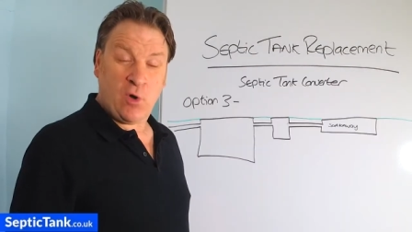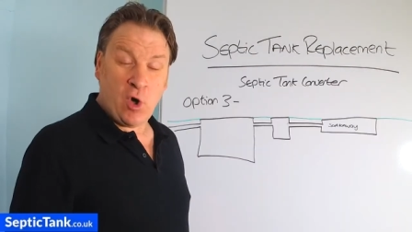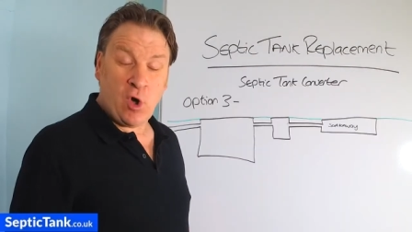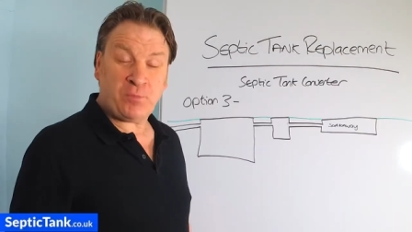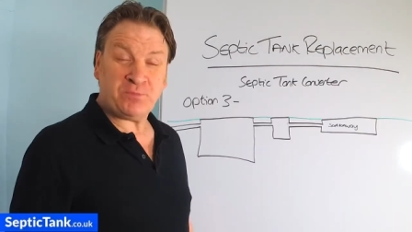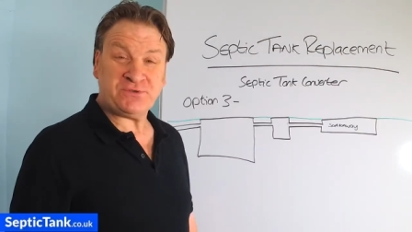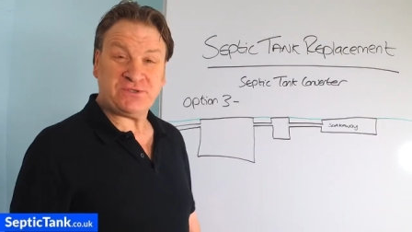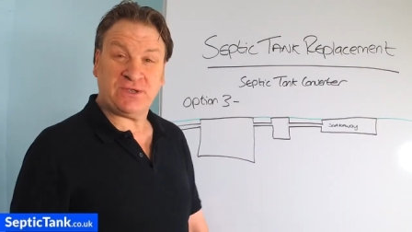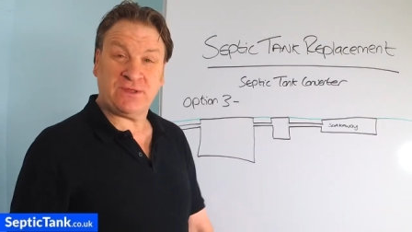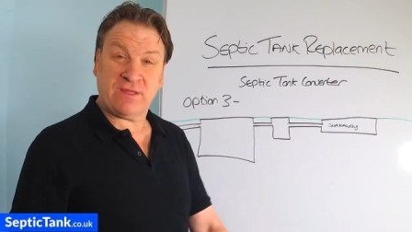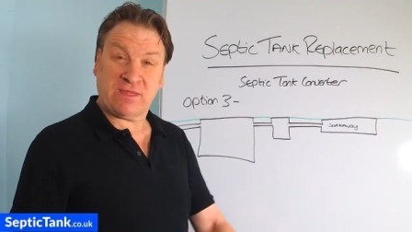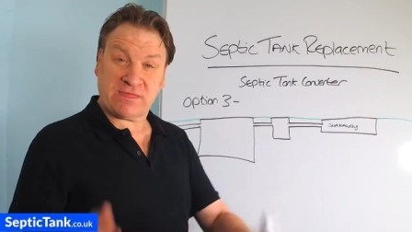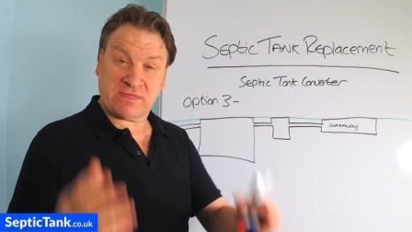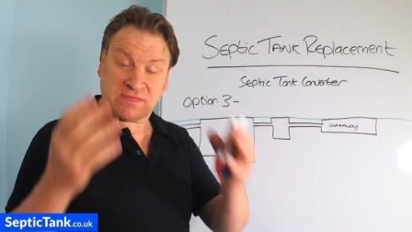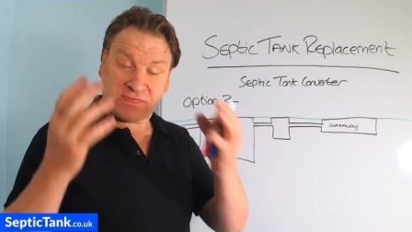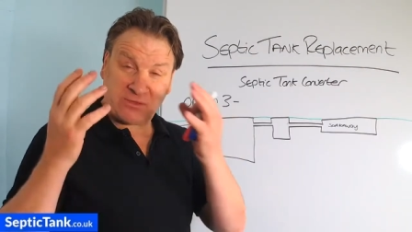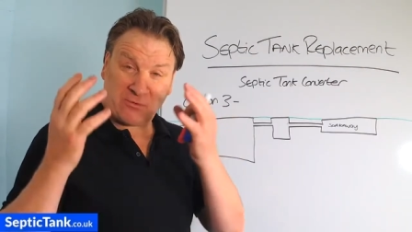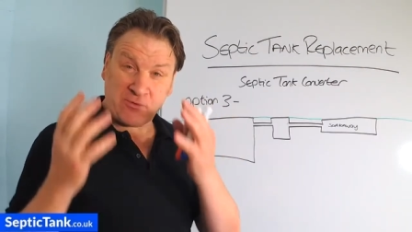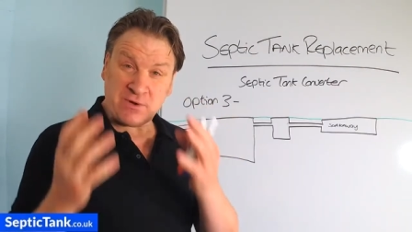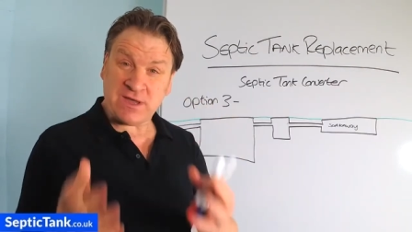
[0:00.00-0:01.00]
option
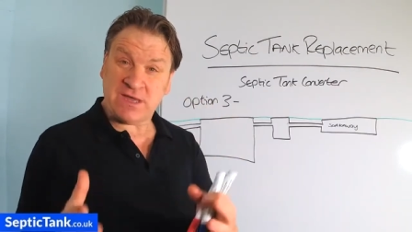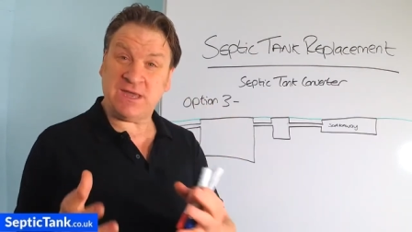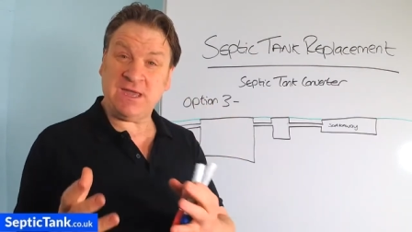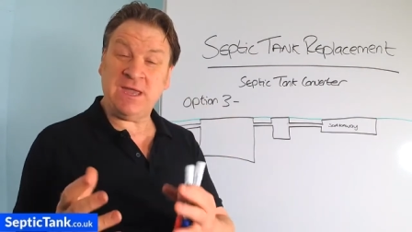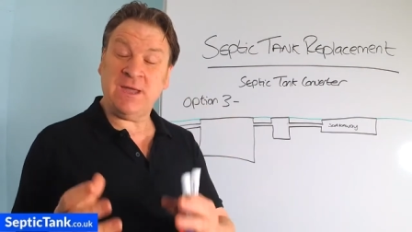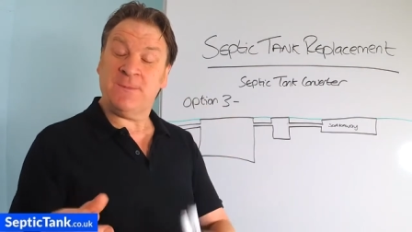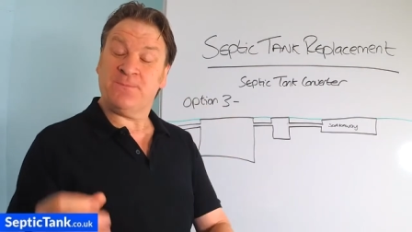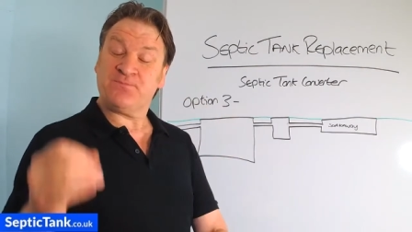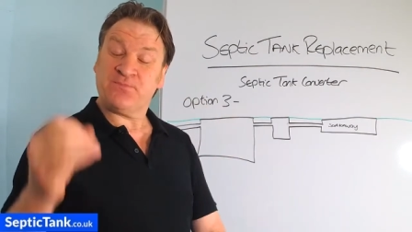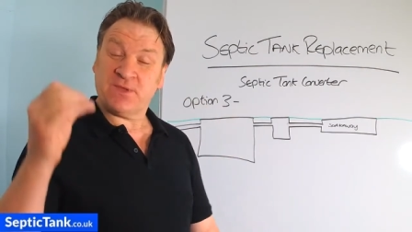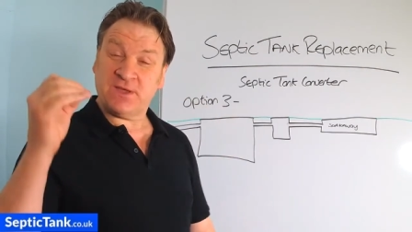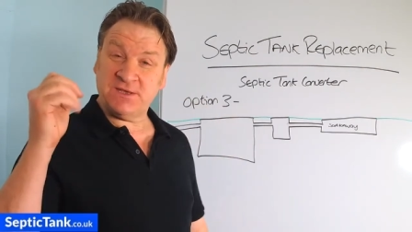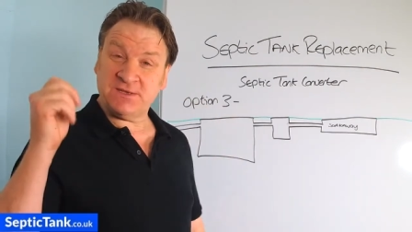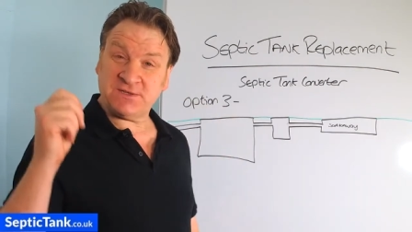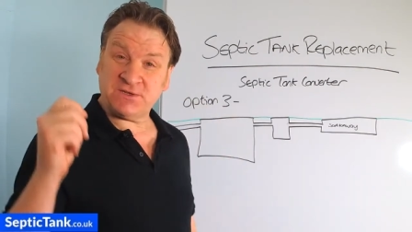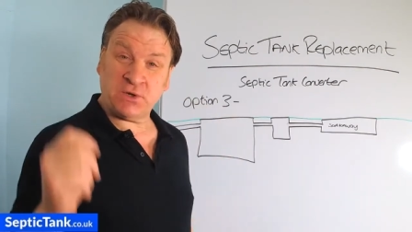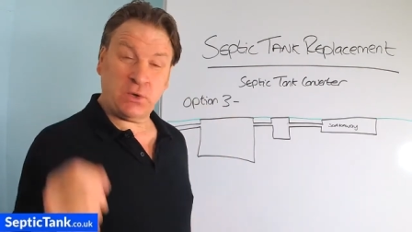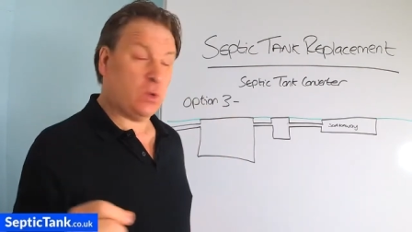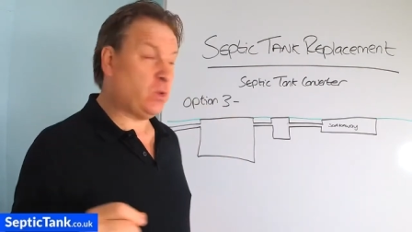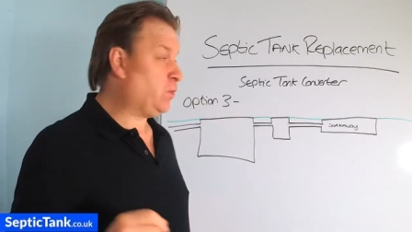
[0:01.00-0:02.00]
three is
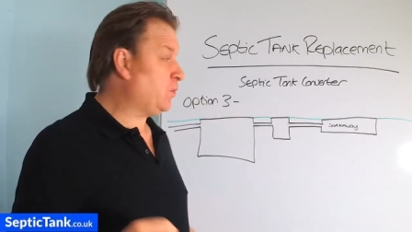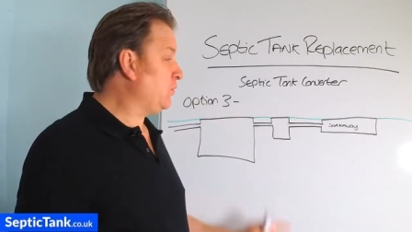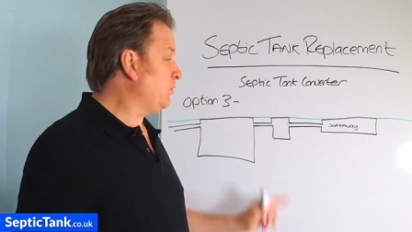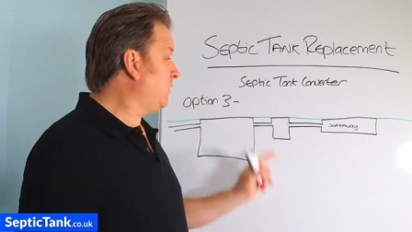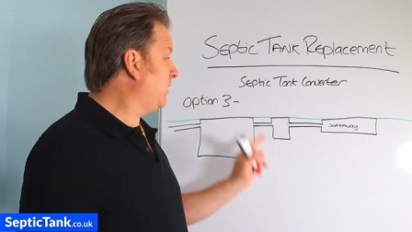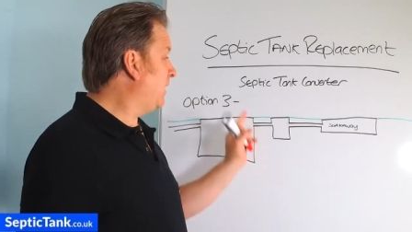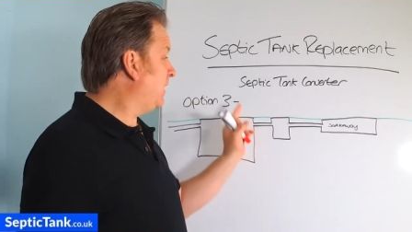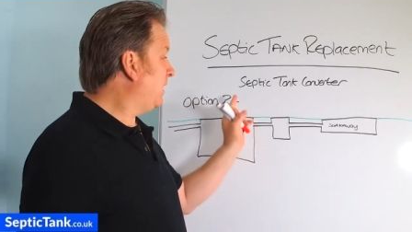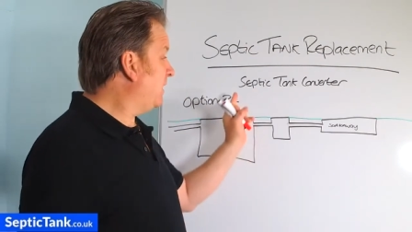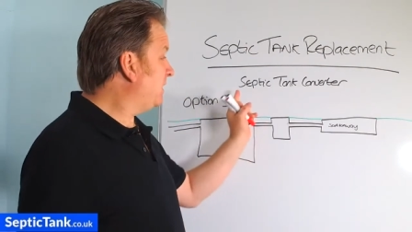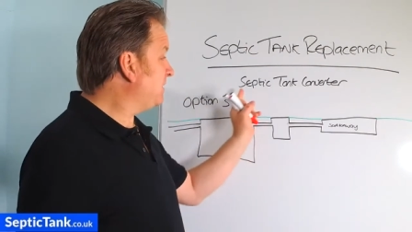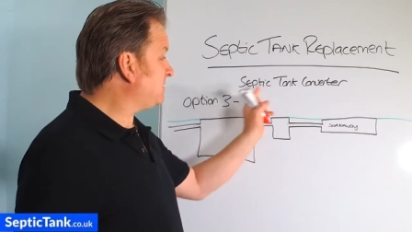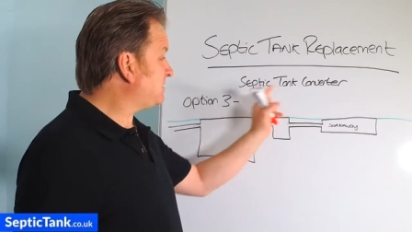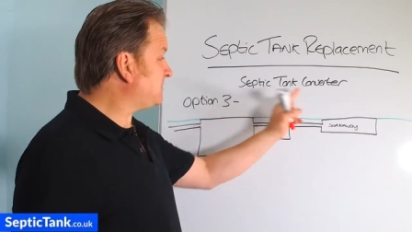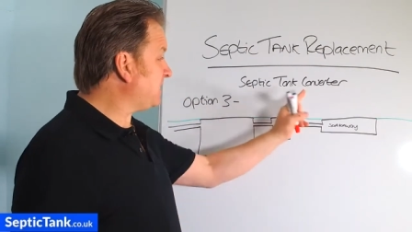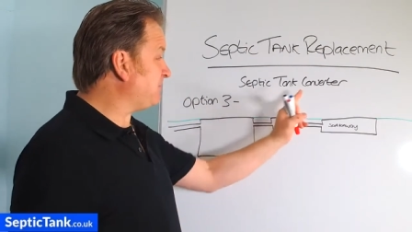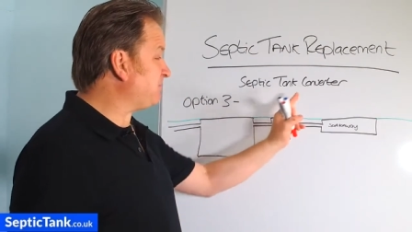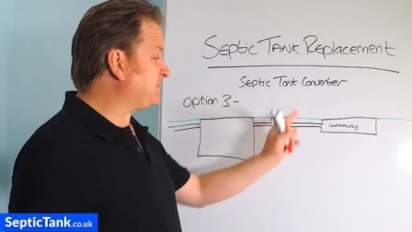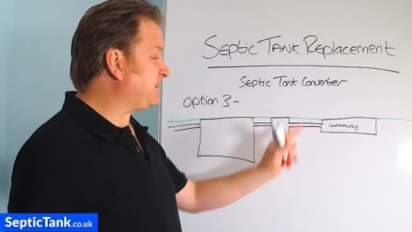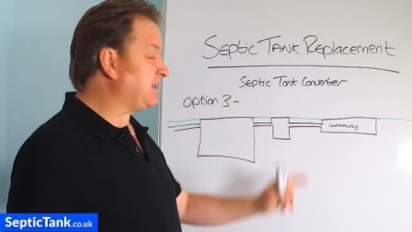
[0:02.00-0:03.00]
called a
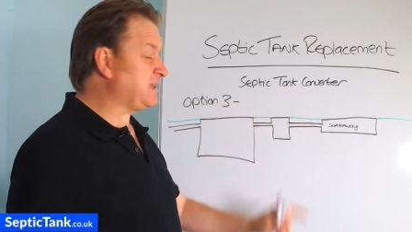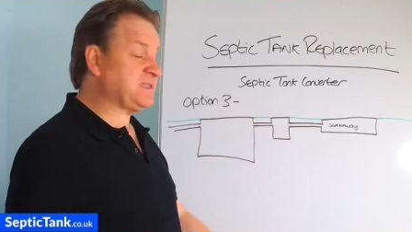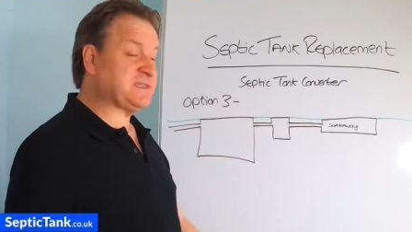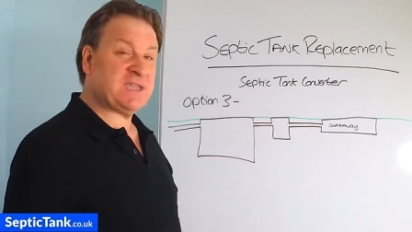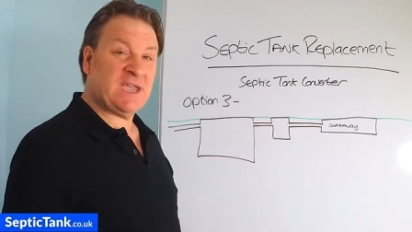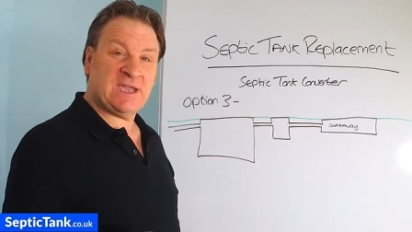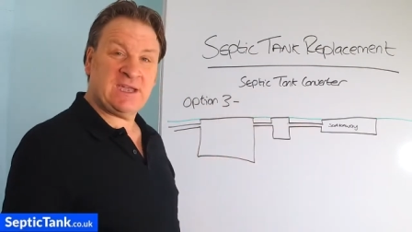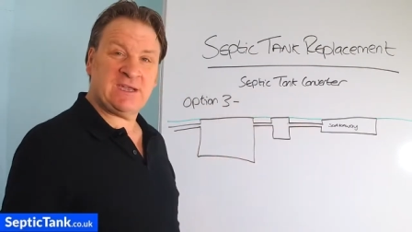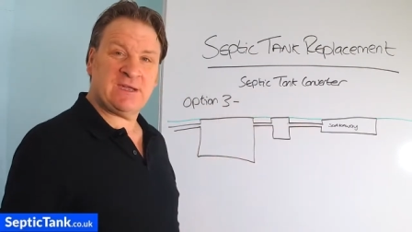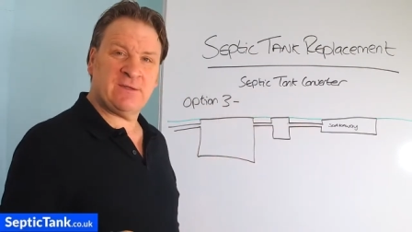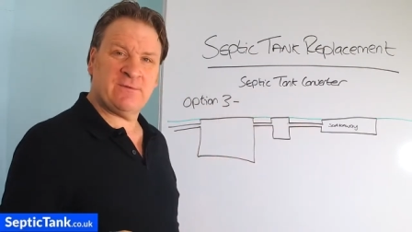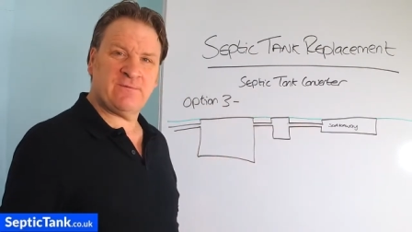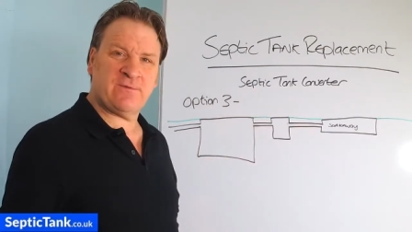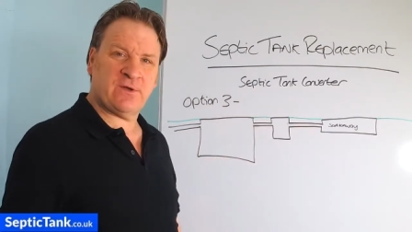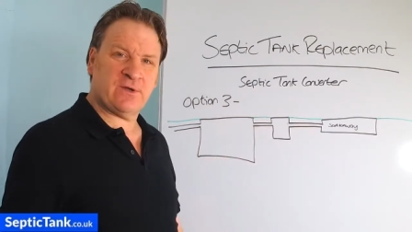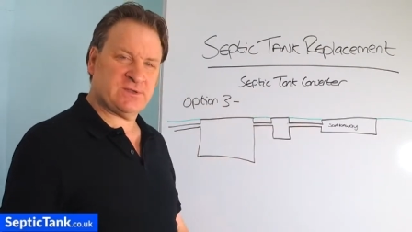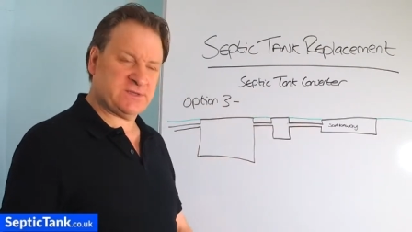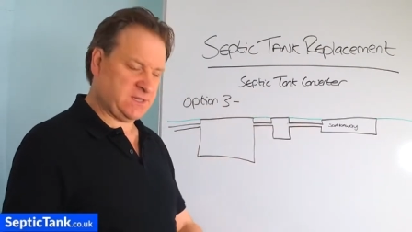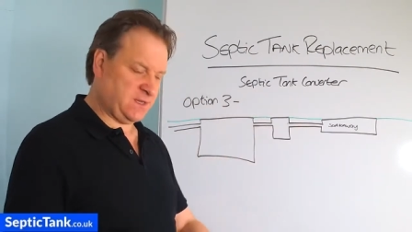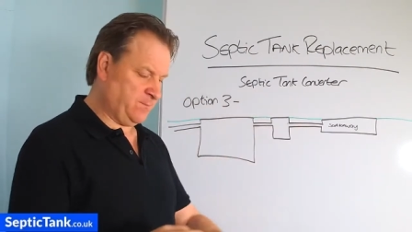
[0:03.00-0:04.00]
septic tank
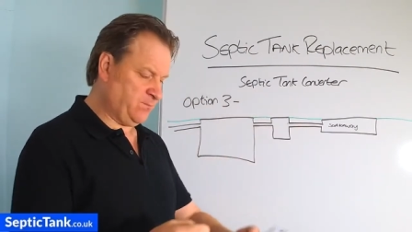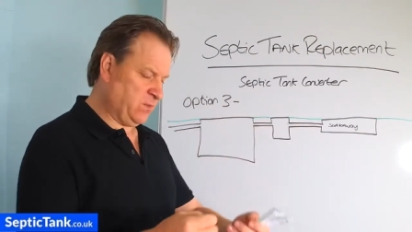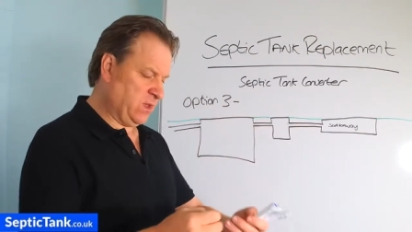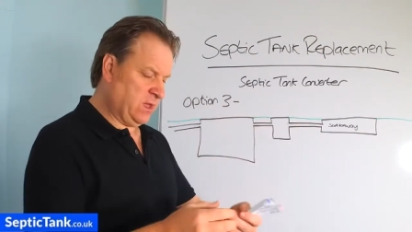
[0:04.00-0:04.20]
converter.